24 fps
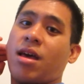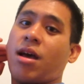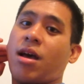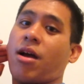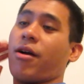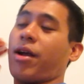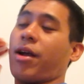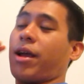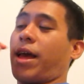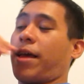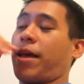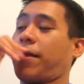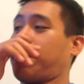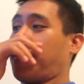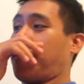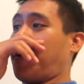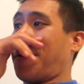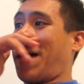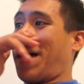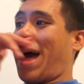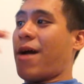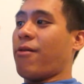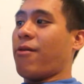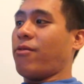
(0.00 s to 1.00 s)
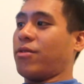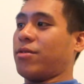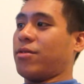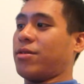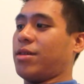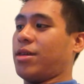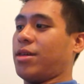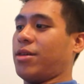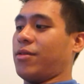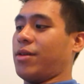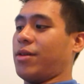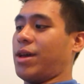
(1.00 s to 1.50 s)
Alright guys, so I will
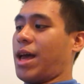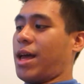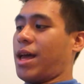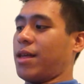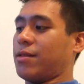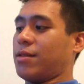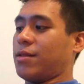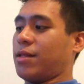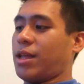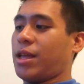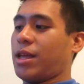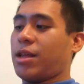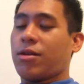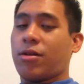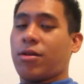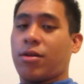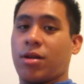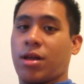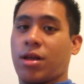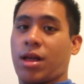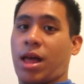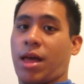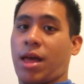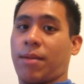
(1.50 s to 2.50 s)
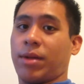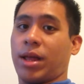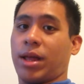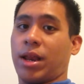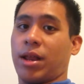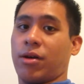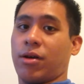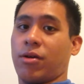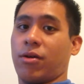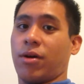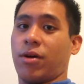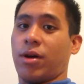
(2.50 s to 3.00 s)
see you guys later. I'm going
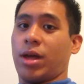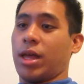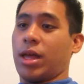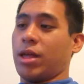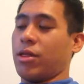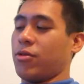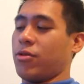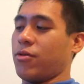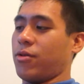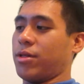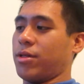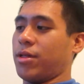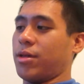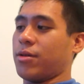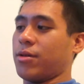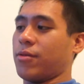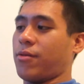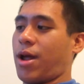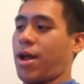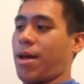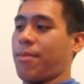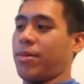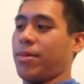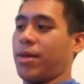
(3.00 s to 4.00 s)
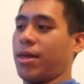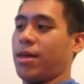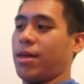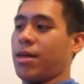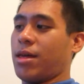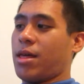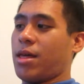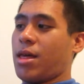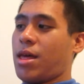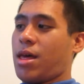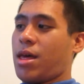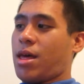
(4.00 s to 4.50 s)
to go enjoy this crappy
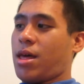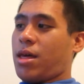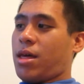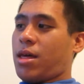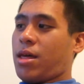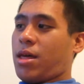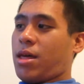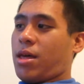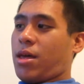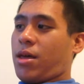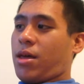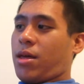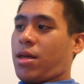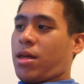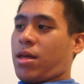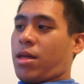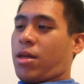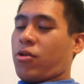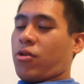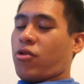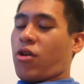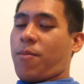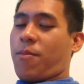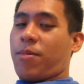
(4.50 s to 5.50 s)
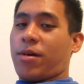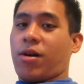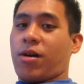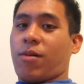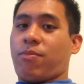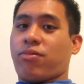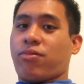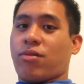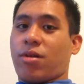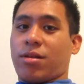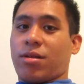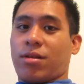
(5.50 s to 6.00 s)
Tropical
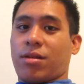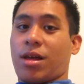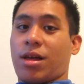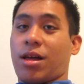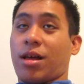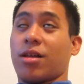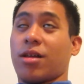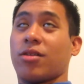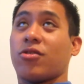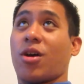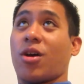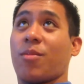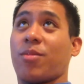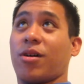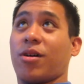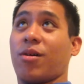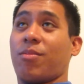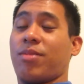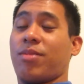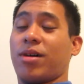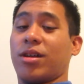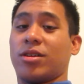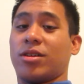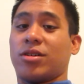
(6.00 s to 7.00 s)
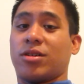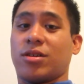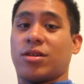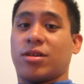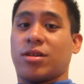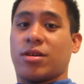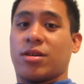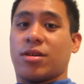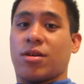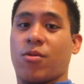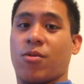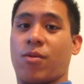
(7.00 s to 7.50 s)

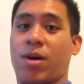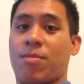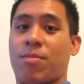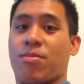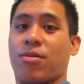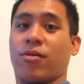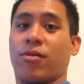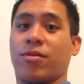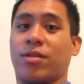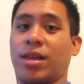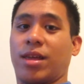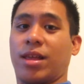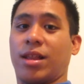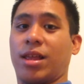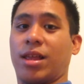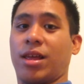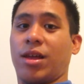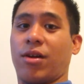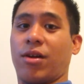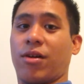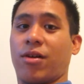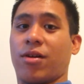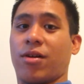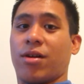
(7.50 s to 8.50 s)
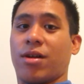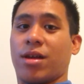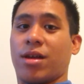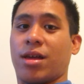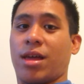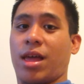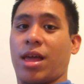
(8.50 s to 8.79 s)
Punch whey protein here.